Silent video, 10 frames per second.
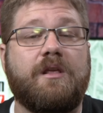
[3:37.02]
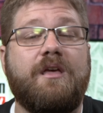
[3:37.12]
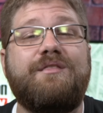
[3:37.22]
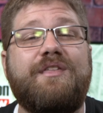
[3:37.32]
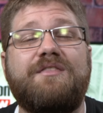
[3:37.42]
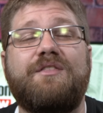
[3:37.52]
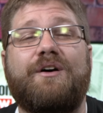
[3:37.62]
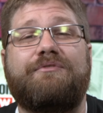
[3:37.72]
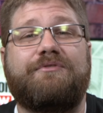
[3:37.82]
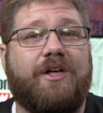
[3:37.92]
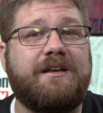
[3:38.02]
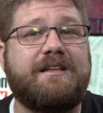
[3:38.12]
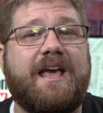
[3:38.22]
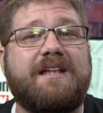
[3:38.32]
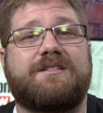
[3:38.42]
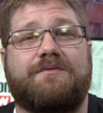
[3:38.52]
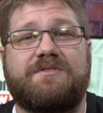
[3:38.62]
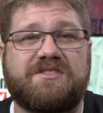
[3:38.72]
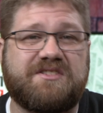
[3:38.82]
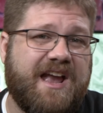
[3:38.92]
Then the floodgates of
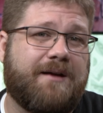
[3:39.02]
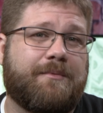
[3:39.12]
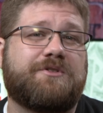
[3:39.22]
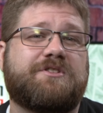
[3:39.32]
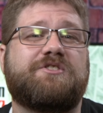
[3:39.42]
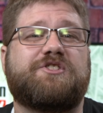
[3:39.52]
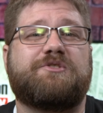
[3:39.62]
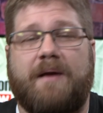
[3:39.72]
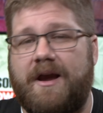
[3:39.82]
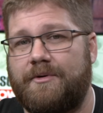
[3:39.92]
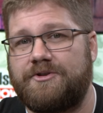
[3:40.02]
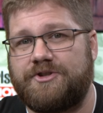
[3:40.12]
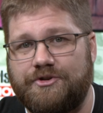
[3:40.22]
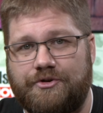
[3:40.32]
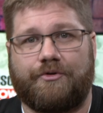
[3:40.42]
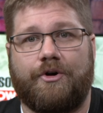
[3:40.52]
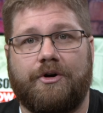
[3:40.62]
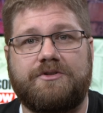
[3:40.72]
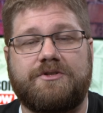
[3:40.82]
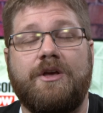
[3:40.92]
scammers and spammers and
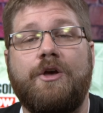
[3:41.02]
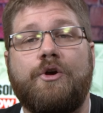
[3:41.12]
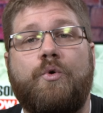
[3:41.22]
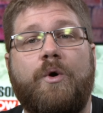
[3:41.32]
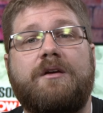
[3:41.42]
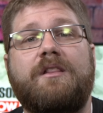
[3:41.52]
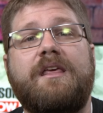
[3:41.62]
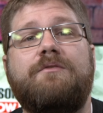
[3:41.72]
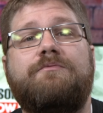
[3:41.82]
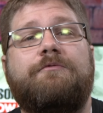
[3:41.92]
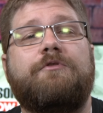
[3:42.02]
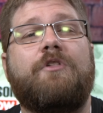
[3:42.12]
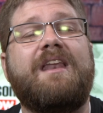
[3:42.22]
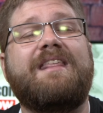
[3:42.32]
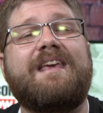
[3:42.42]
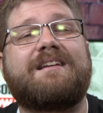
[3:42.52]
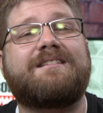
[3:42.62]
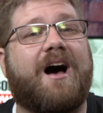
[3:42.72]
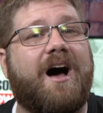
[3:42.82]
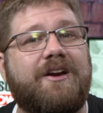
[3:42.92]
crooks quickly flooded the
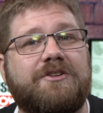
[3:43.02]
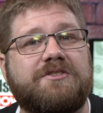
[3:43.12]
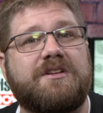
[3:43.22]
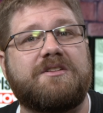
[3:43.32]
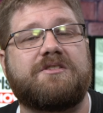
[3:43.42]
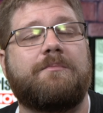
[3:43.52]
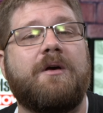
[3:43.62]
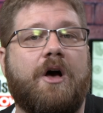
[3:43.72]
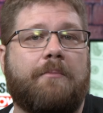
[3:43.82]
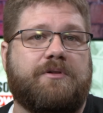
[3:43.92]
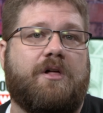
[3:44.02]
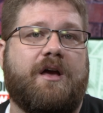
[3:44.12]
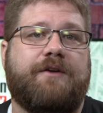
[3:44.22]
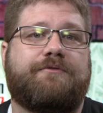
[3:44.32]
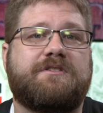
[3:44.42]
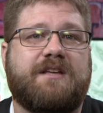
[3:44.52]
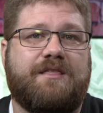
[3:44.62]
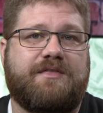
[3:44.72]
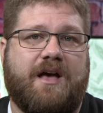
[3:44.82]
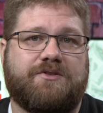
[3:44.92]
entire system, applying for
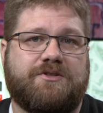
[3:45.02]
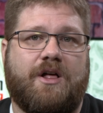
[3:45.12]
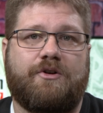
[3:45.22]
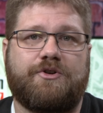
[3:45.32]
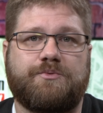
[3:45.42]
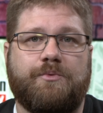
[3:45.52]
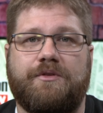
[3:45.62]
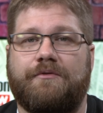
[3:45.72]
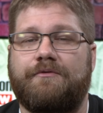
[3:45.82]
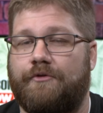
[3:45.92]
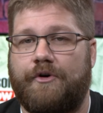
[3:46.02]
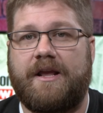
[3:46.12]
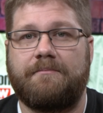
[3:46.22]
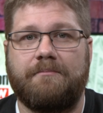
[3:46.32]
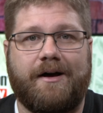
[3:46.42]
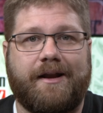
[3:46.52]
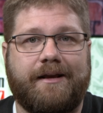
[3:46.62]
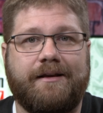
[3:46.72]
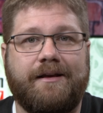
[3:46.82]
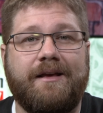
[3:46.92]
ten thousand dollars worth of free
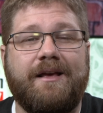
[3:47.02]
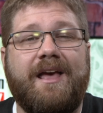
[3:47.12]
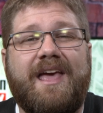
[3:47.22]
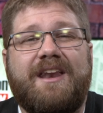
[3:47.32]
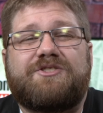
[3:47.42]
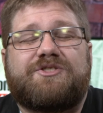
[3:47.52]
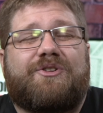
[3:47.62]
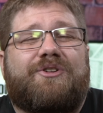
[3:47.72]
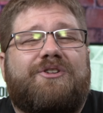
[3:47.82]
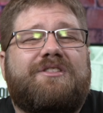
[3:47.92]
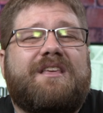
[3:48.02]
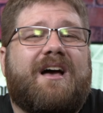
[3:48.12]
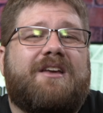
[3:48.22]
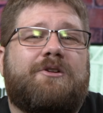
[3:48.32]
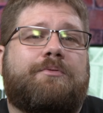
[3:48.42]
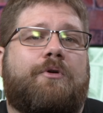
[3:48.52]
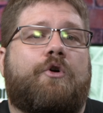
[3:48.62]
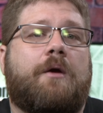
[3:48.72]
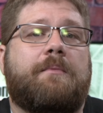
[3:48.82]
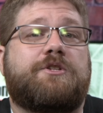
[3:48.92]
money. And it turned the EIDL
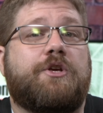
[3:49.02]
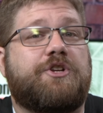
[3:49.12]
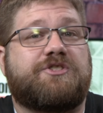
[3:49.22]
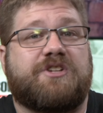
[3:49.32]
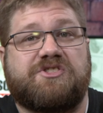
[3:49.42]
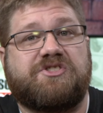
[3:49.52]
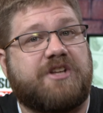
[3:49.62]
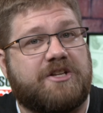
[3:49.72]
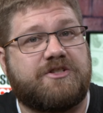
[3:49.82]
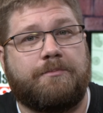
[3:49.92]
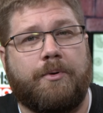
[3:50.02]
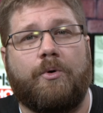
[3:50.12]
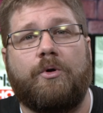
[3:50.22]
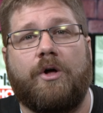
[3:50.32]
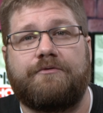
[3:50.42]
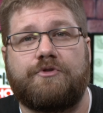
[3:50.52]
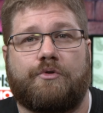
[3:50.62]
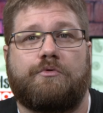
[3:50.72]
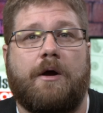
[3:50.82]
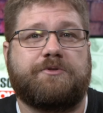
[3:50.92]
program into just a cesspool of
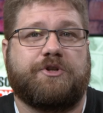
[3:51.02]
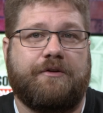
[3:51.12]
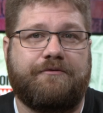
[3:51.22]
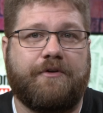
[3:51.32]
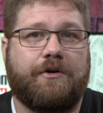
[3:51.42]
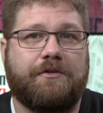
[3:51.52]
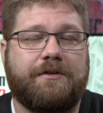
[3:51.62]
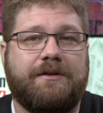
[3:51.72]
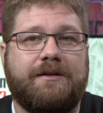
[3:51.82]
corruption and filth,